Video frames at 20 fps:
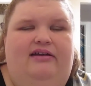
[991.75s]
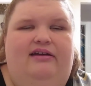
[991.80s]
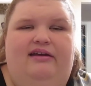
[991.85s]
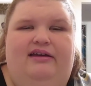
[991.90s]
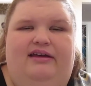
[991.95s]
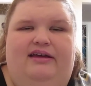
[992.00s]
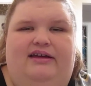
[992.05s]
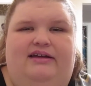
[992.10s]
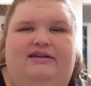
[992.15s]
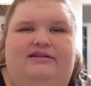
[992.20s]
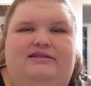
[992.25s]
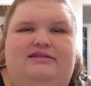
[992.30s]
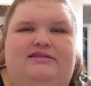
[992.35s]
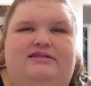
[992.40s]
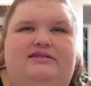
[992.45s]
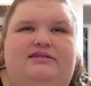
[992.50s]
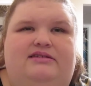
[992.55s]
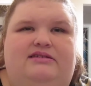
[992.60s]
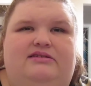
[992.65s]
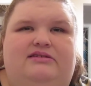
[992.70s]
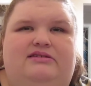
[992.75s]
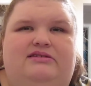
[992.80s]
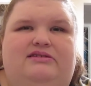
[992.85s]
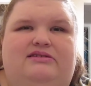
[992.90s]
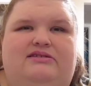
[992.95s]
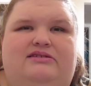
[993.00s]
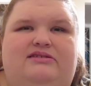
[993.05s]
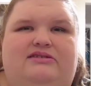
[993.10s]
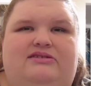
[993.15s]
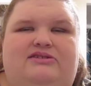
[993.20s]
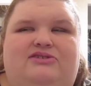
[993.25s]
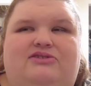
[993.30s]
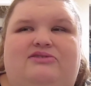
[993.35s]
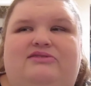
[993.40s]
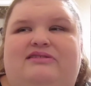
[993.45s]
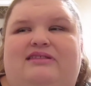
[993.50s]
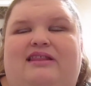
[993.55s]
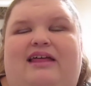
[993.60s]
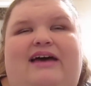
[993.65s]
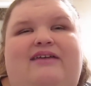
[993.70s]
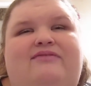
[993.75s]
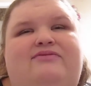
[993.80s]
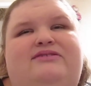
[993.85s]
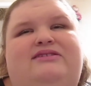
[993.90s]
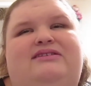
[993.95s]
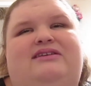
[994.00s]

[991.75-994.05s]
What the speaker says: And so life's